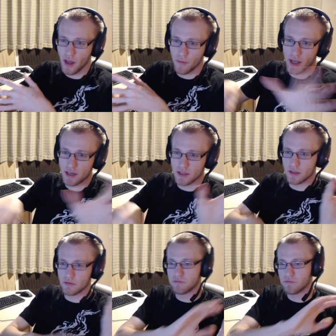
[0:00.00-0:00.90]

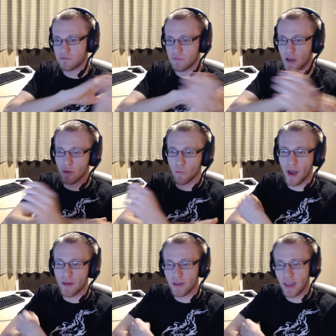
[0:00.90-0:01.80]
FPS in
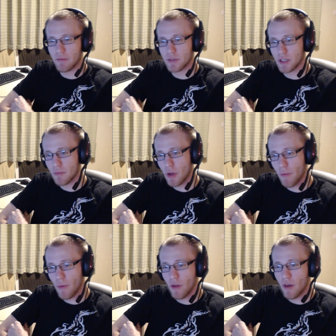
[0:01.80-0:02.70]
whatever games at the
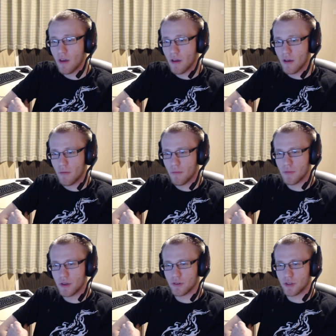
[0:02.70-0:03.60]
moment.
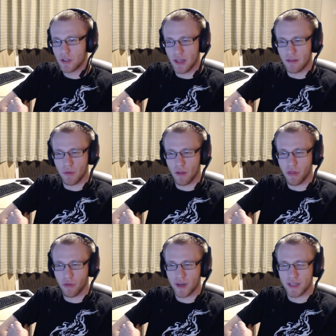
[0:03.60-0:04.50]
You then put
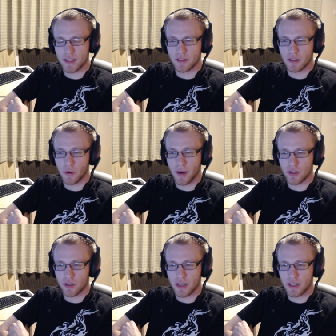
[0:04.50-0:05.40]
3 into the
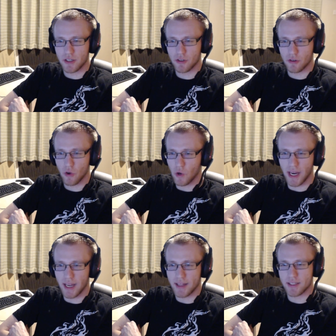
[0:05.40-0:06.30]
equation and you're
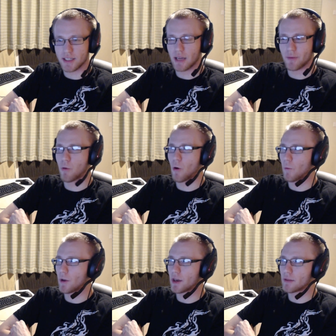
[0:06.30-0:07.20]
not getting the same. You're
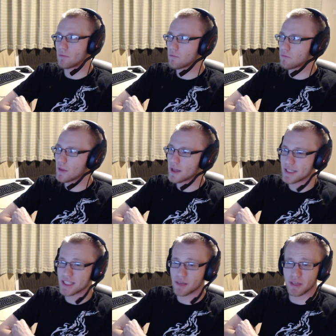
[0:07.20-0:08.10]
probably,
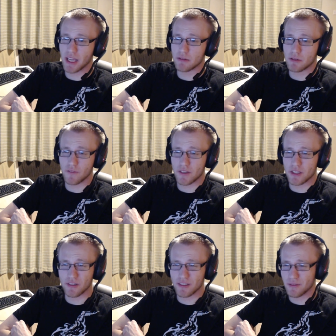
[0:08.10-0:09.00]
in some games, if
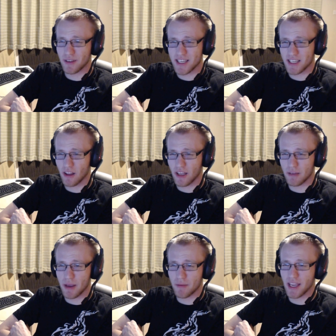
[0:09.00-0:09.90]
it's good with
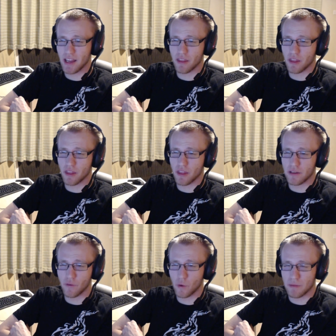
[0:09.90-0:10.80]
SLI, maybe getting
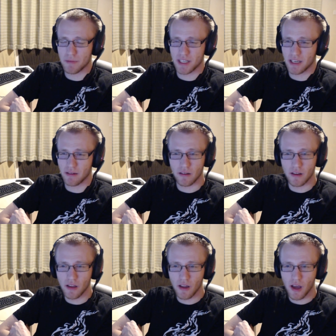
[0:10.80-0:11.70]
30 40%
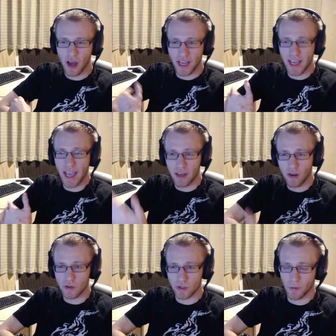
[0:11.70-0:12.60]

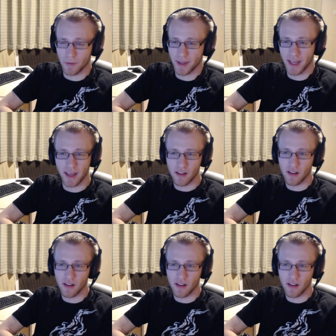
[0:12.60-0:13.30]
again on top of that.